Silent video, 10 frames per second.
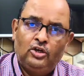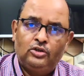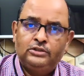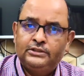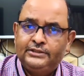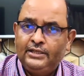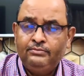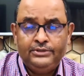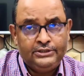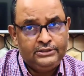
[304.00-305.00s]
not the
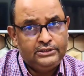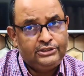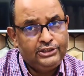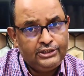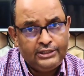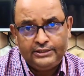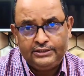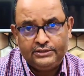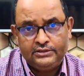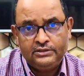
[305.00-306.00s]
same in the 3
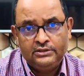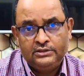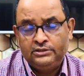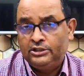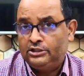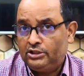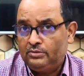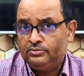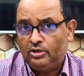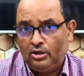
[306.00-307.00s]
cases. The
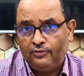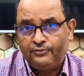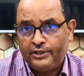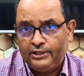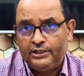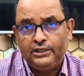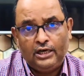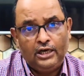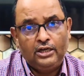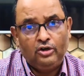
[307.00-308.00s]
terms of
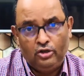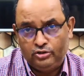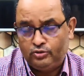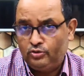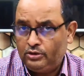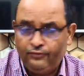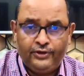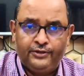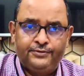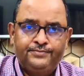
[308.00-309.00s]
credit are also
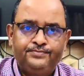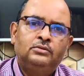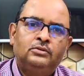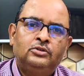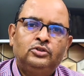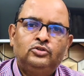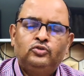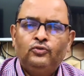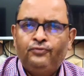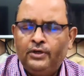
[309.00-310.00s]
different.
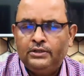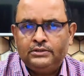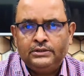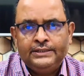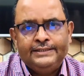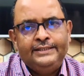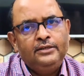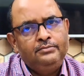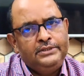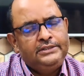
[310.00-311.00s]
So first
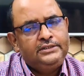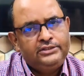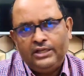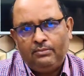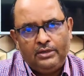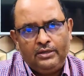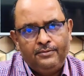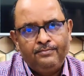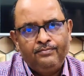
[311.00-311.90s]
they meet Shyamal.